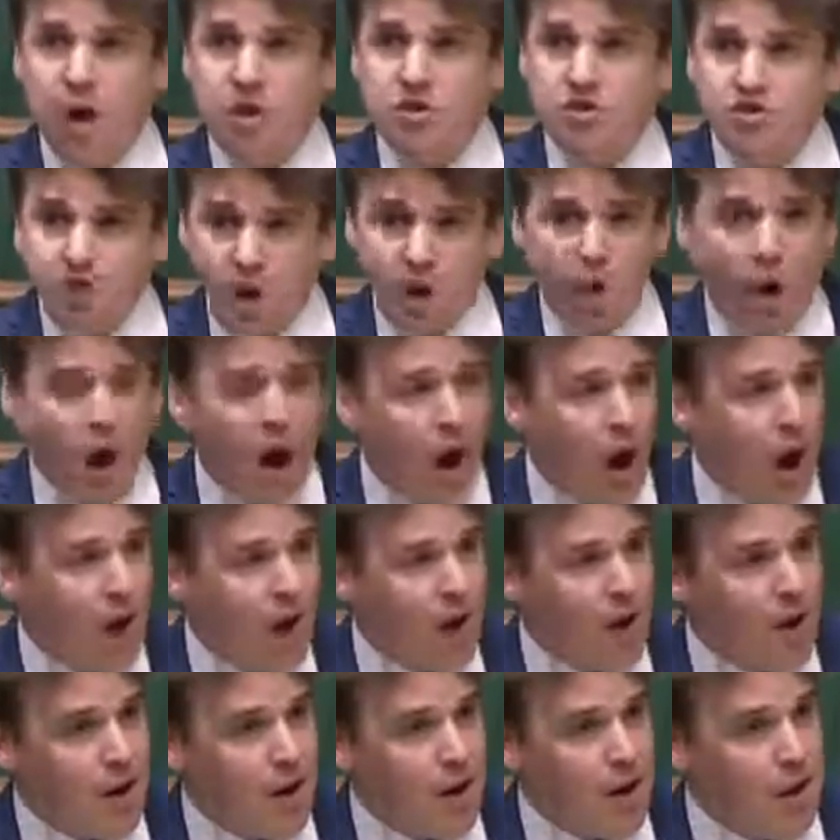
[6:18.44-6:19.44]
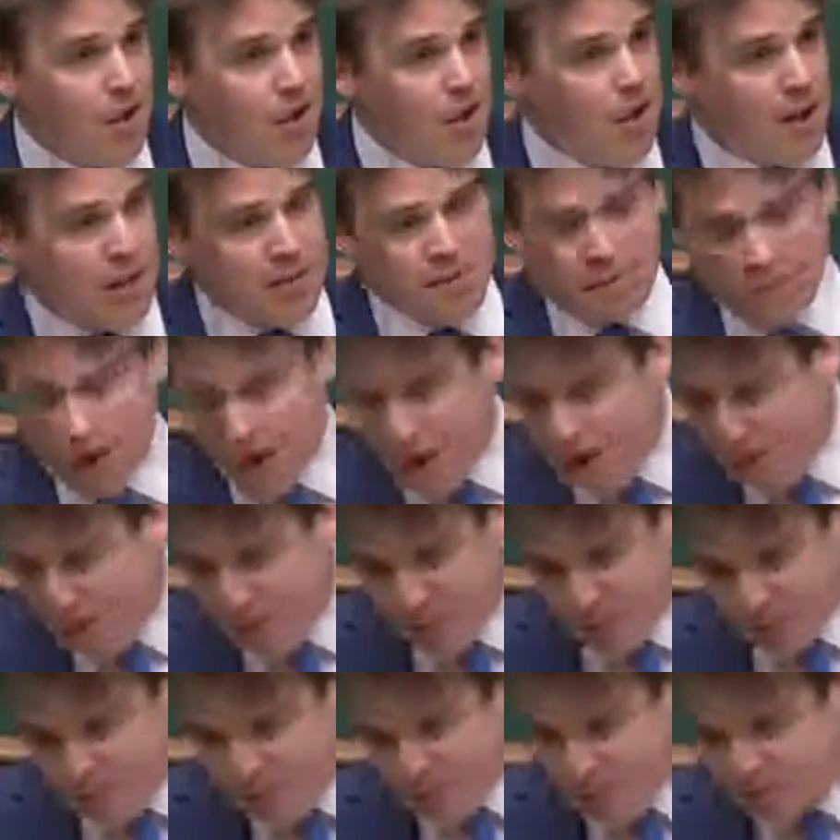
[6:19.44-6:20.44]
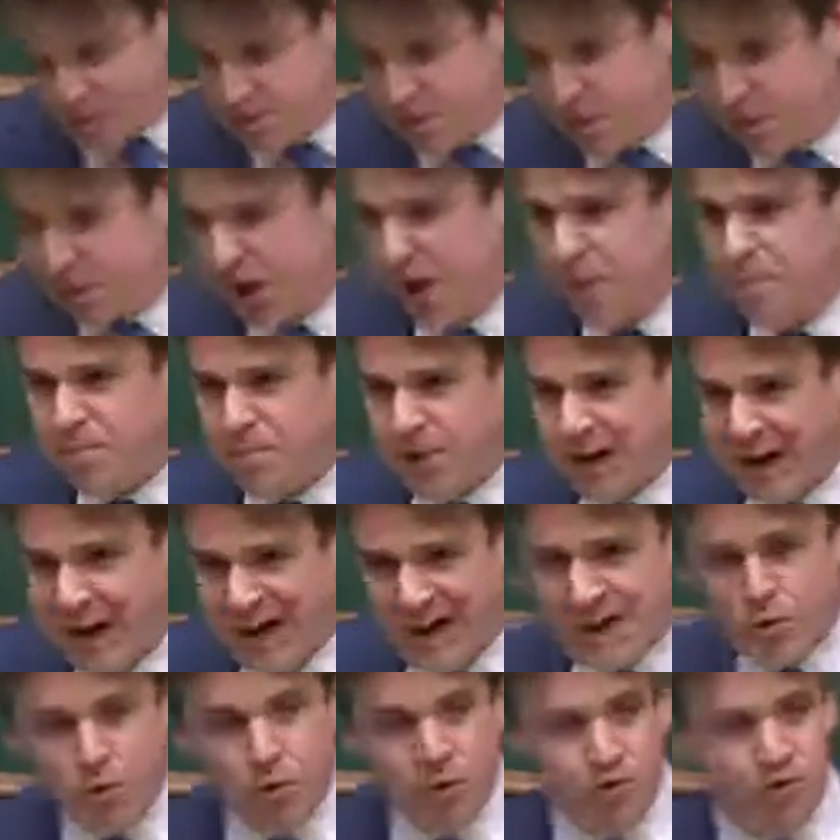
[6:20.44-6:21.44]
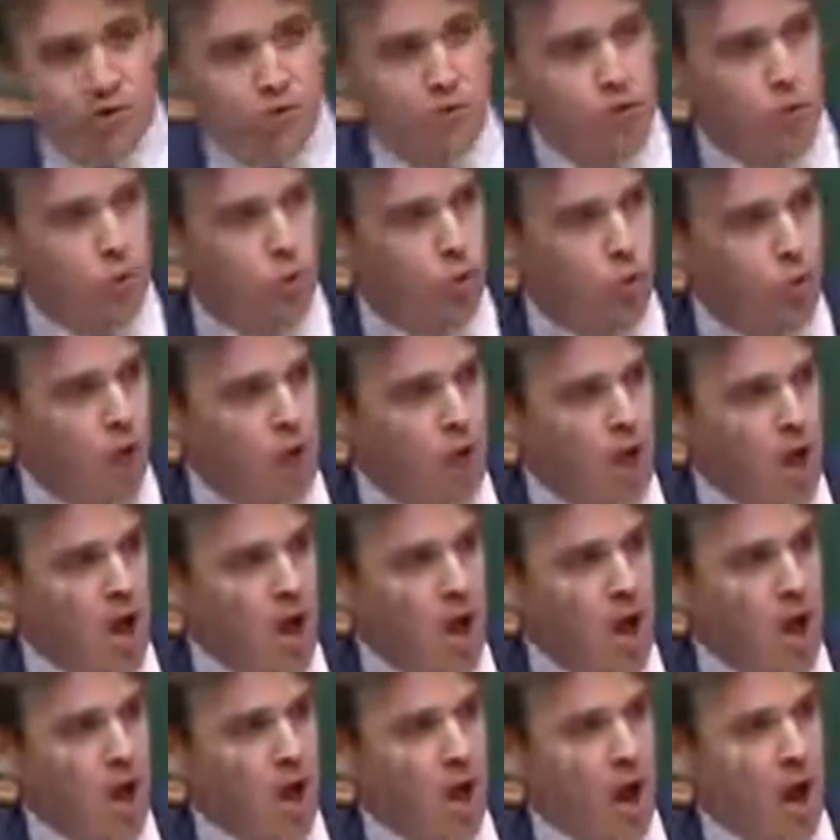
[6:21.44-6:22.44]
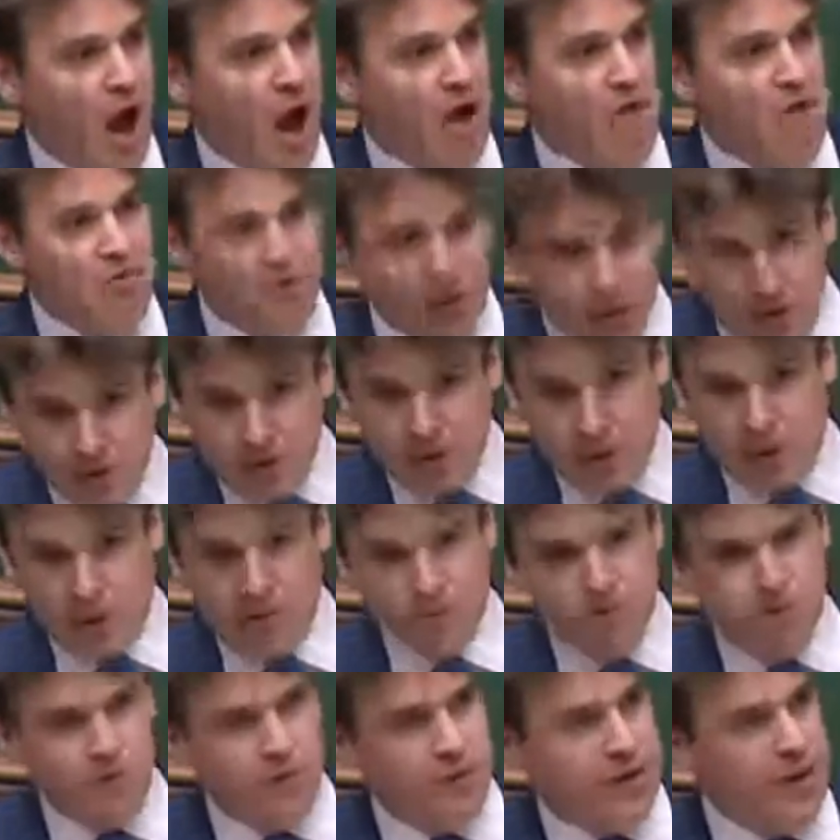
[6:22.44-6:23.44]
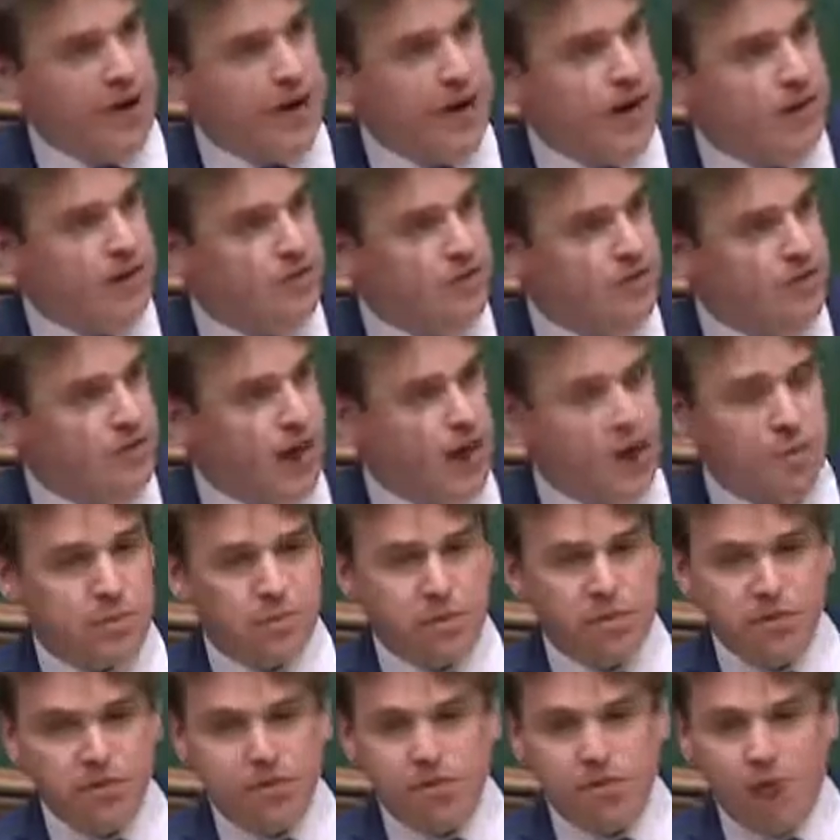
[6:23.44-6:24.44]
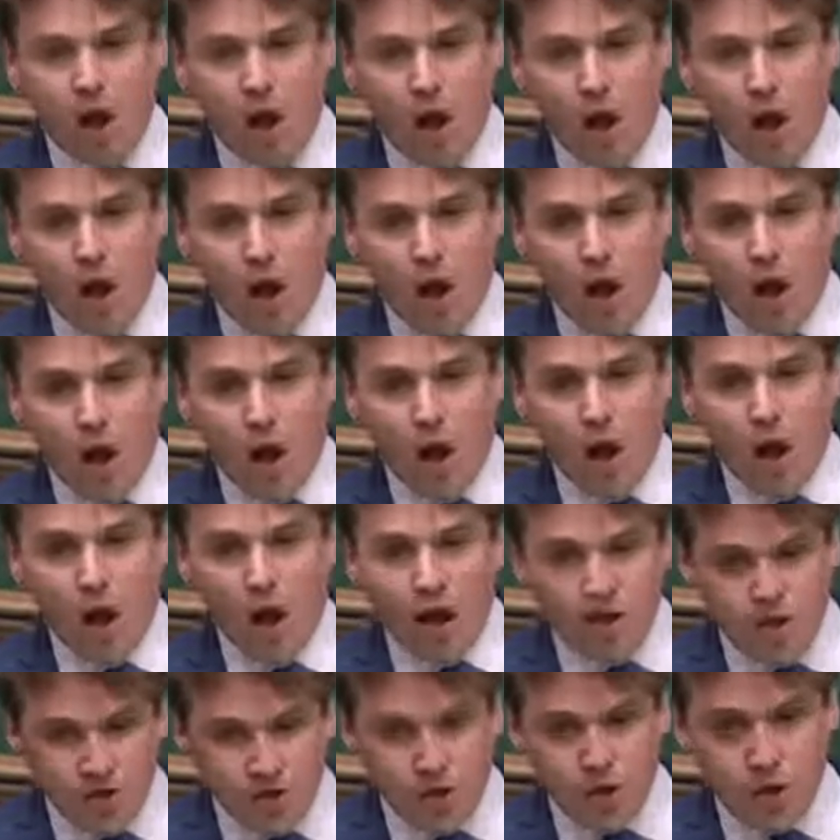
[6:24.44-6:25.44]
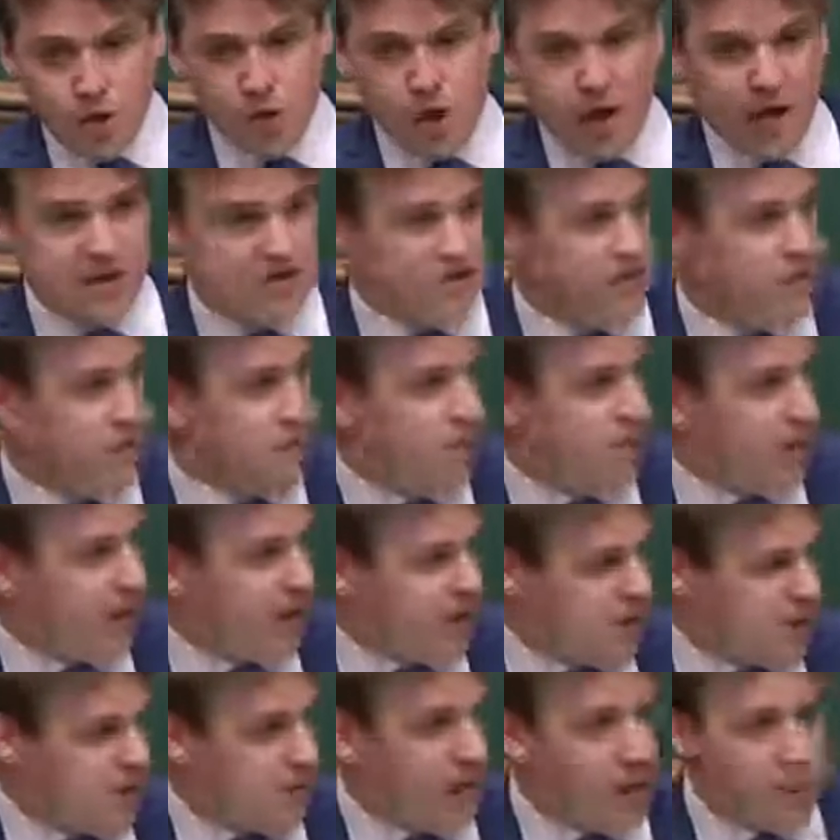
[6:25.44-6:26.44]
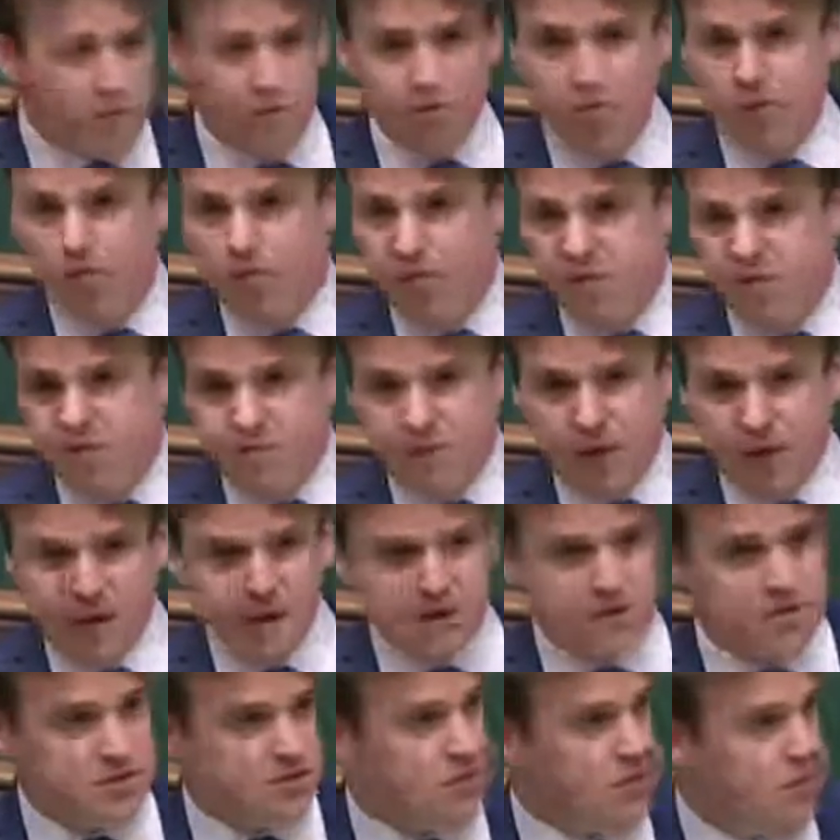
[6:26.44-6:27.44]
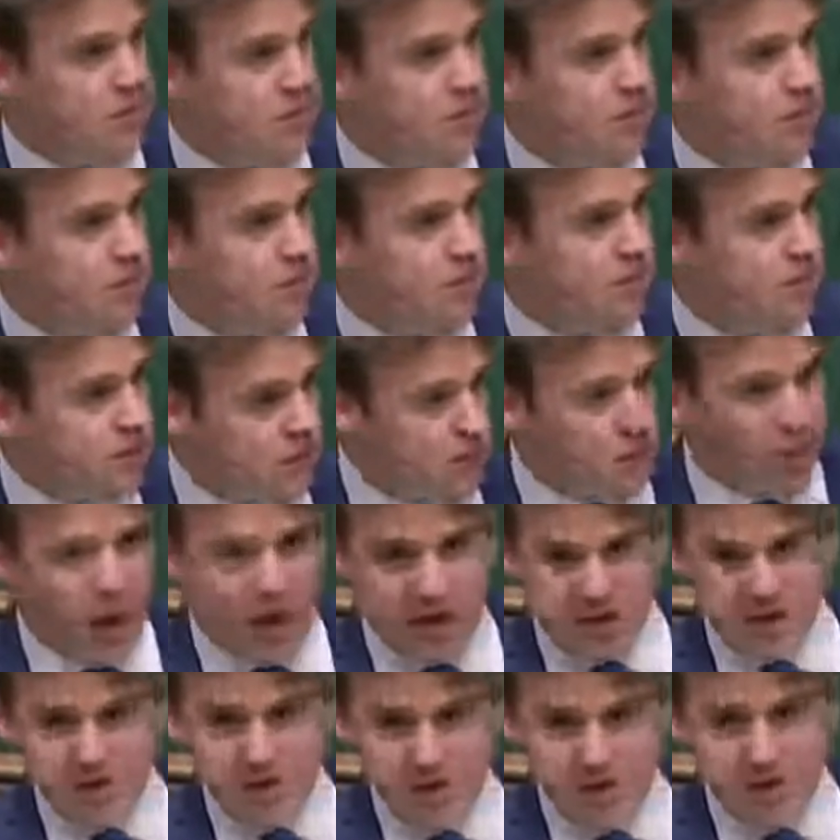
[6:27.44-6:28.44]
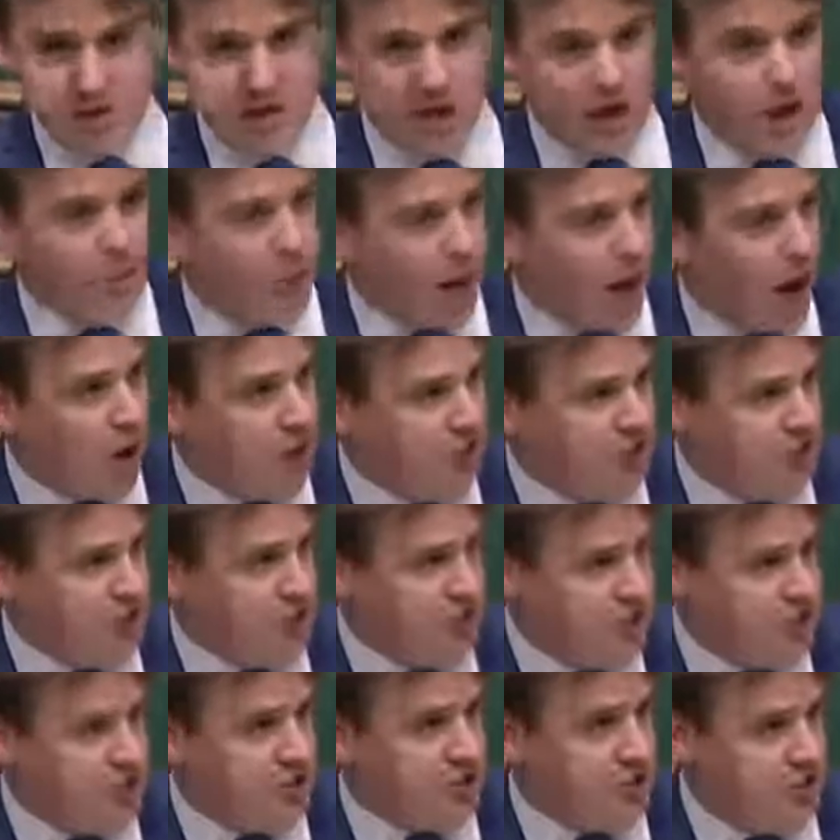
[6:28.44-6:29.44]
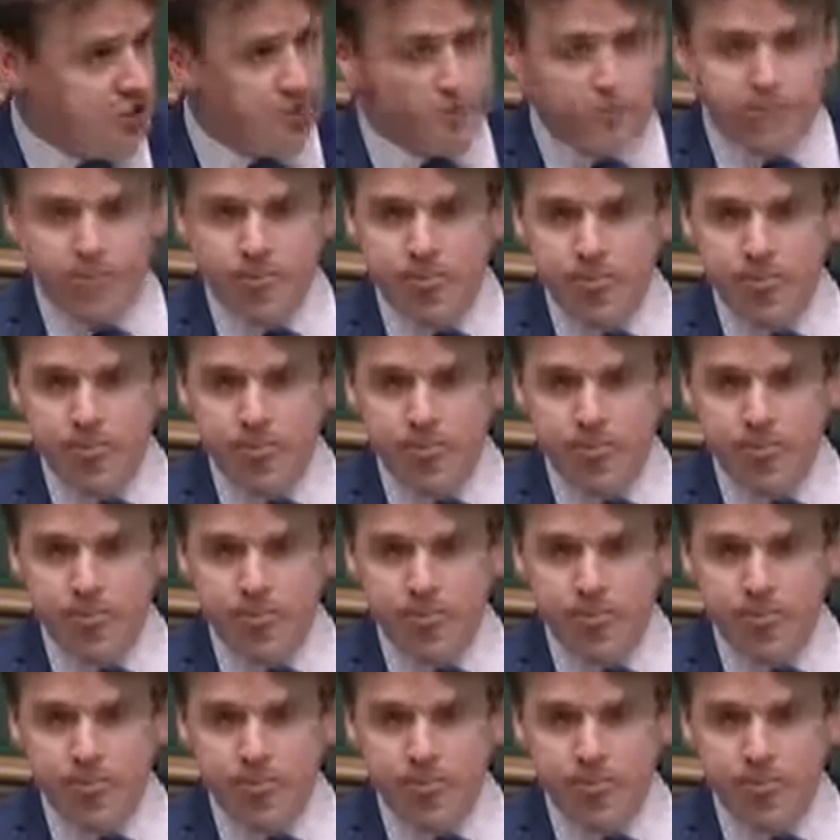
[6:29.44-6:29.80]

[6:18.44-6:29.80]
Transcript: So, Madam Deputy Speaker, I plan not to talk at great length here today because I do, as a member of this place, feel passionately about this issue.